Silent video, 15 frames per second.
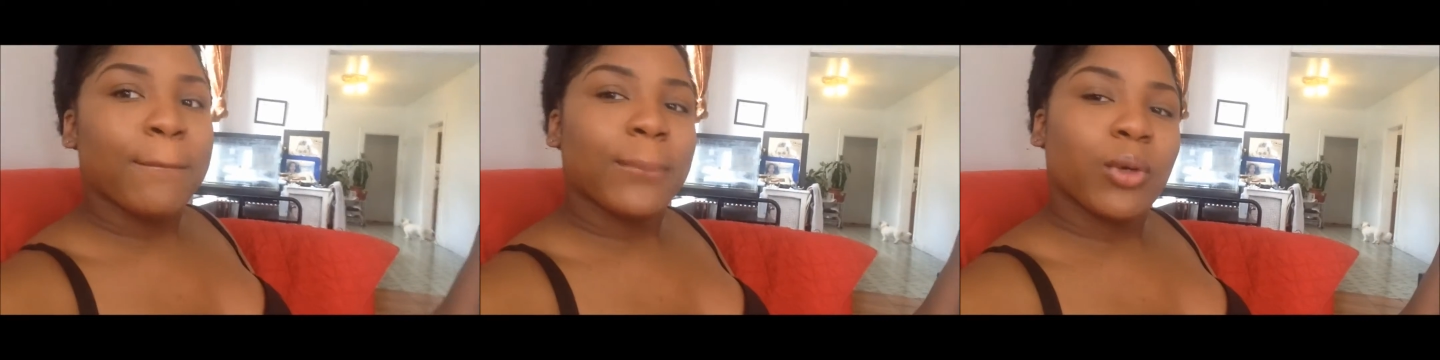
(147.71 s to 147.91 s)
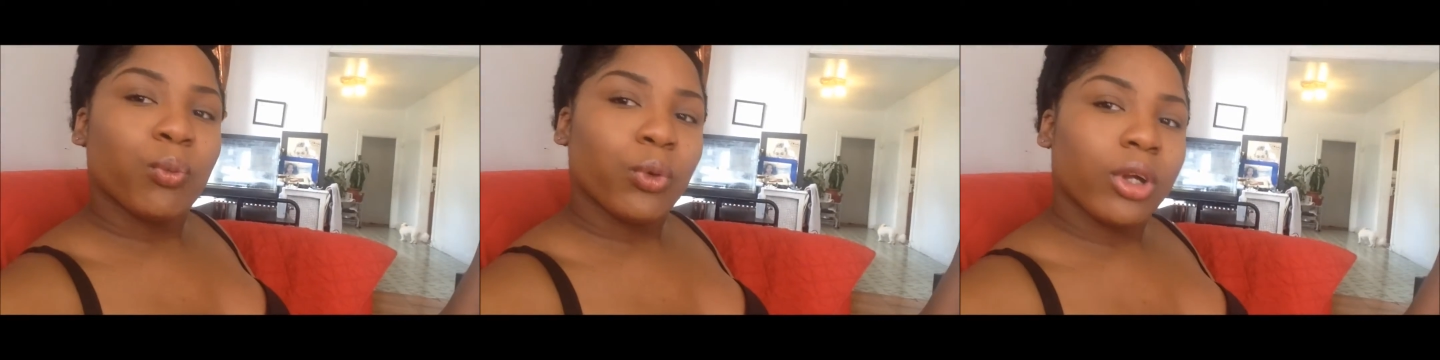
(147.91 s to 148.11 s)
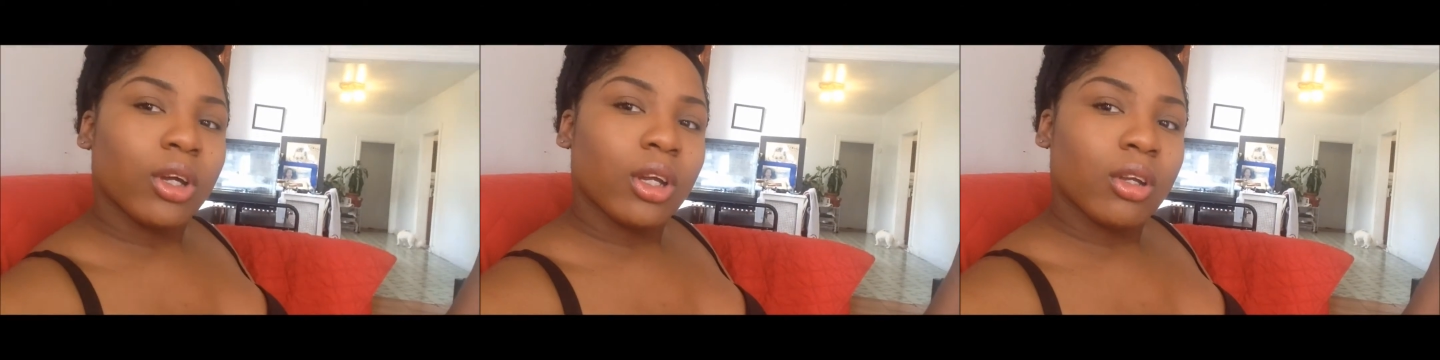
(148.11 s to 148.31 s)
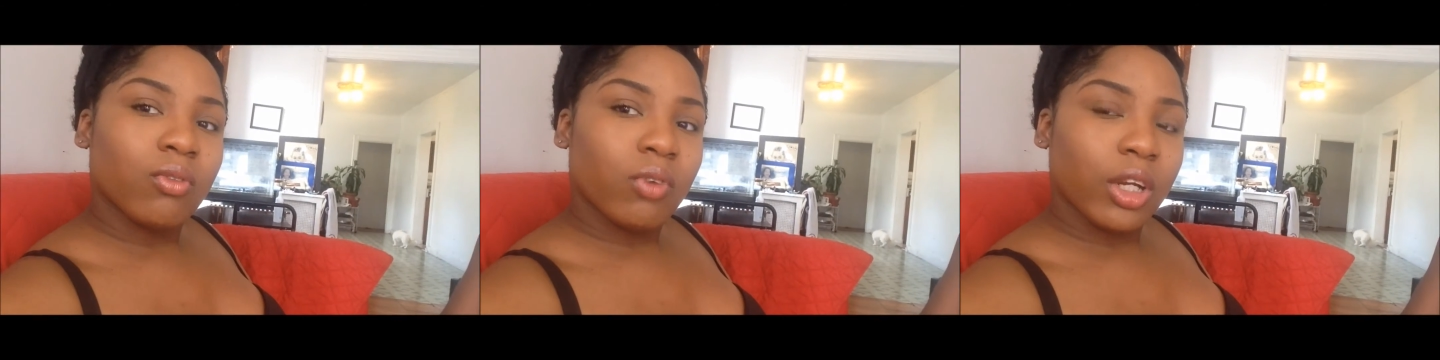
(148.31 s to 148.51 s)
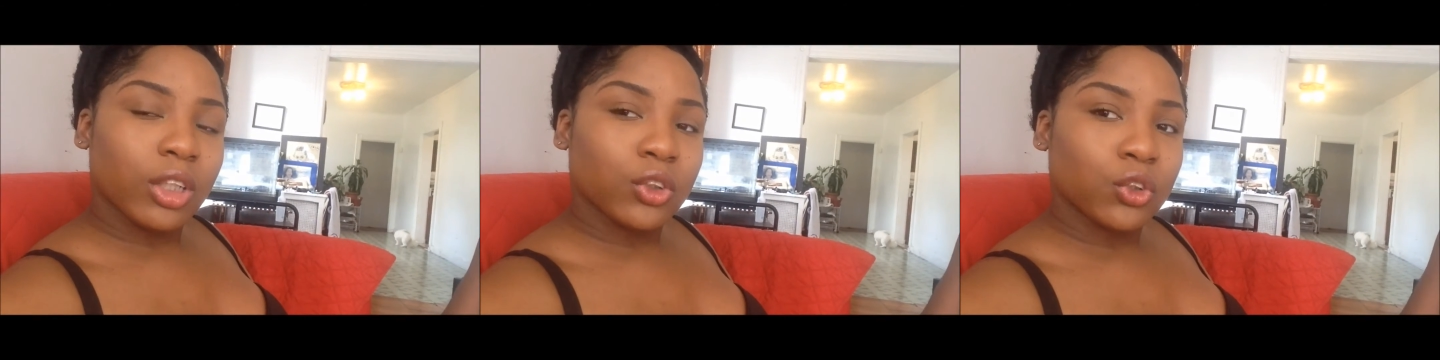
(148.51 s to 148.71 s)
But we're
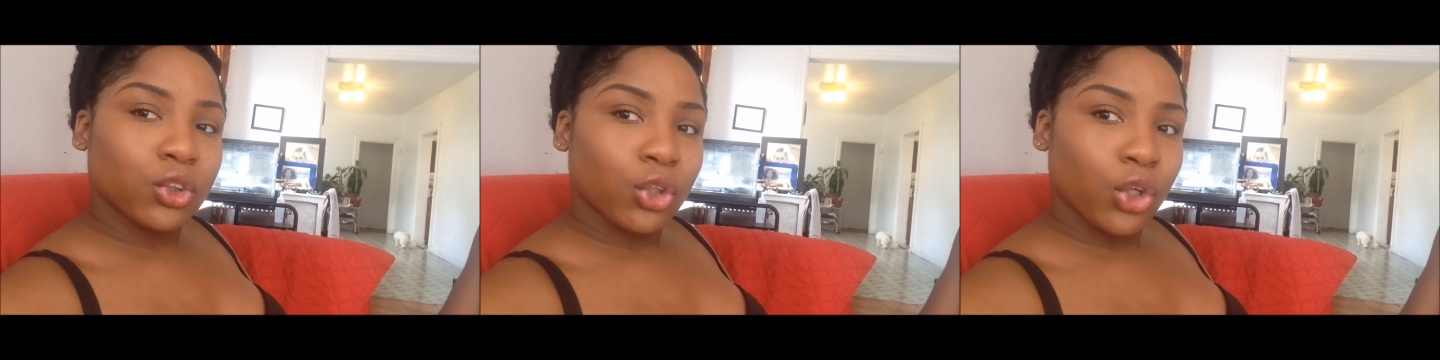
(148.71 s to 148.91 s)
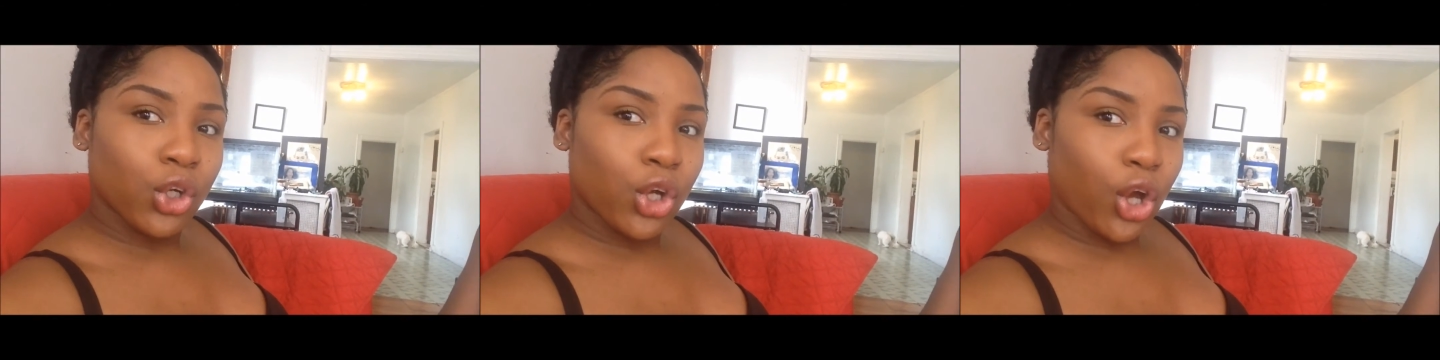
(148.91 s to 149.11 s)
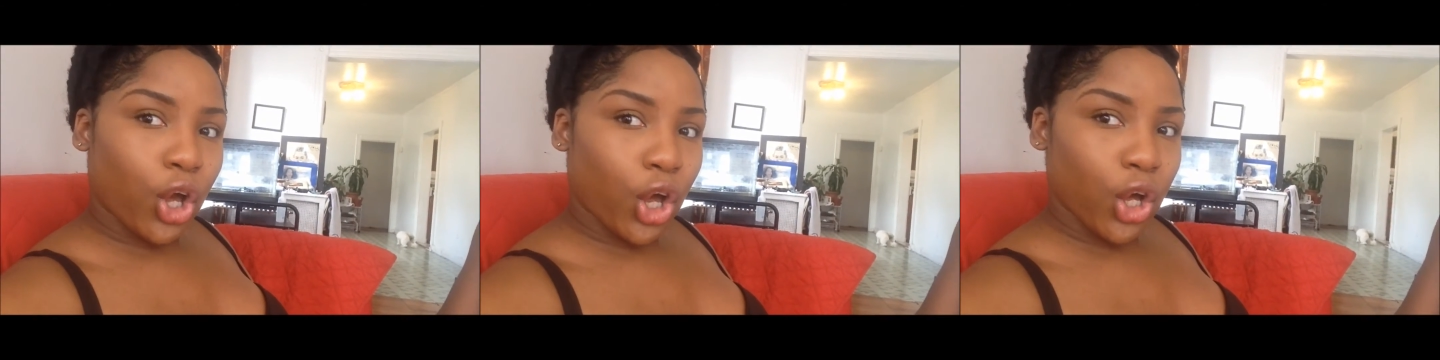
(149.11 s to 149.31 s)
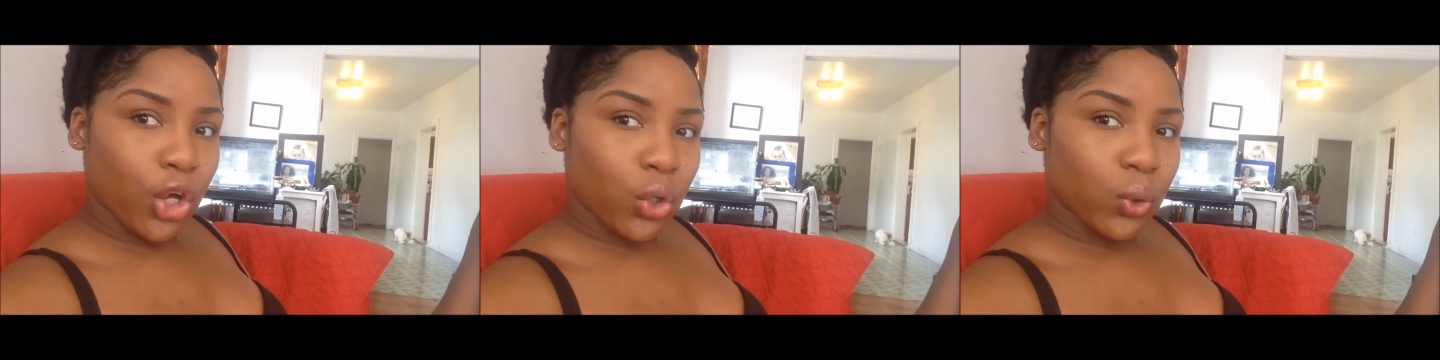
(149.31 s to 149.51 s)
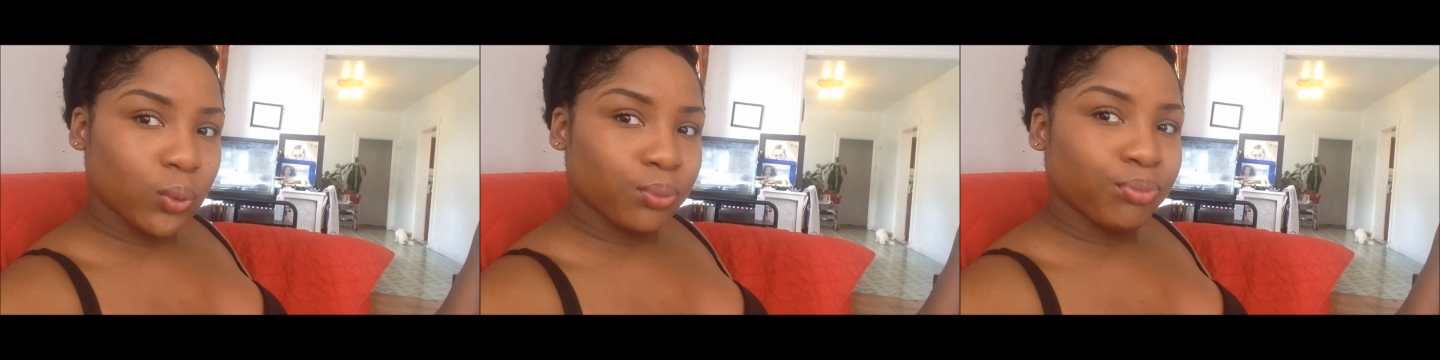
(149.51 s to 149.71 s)
getting ready to
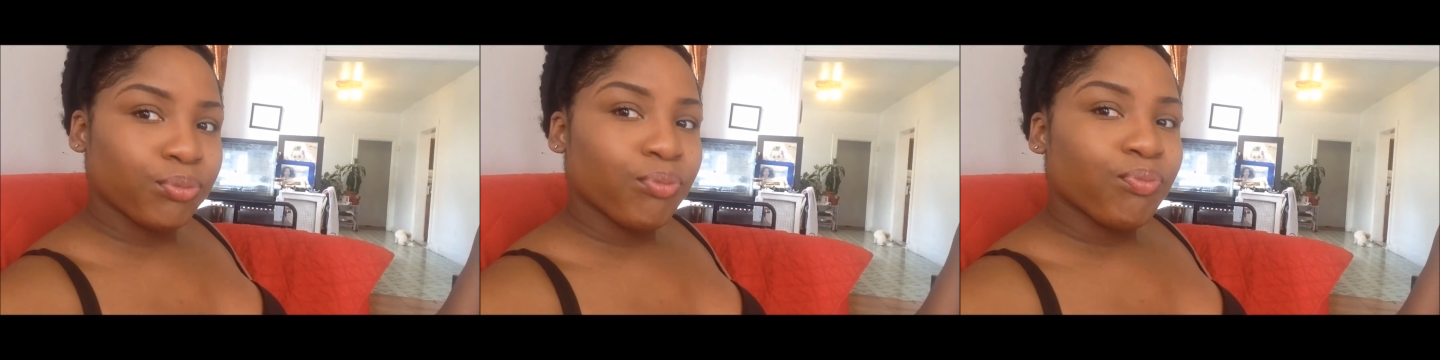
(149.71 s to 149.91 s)
go.